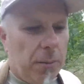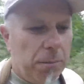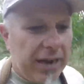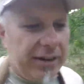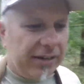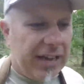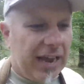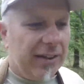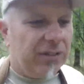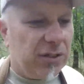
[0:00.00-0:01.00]
made
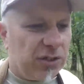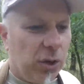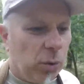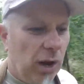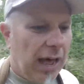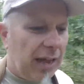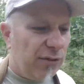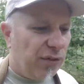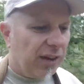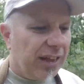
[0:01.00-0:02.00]
again, so
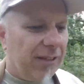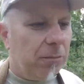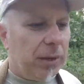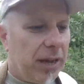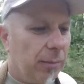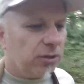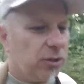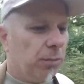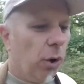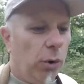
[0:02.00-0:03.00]
life again
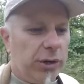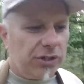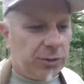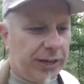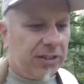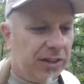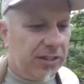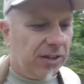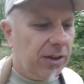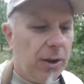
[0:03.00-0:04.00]
becomes more
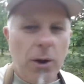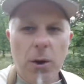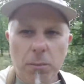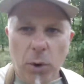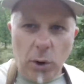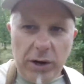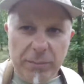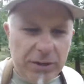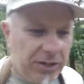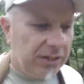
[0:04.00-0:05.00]
restricted, more
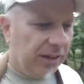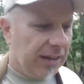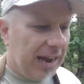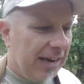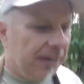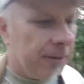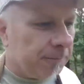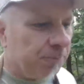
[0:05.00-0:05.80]
limited again,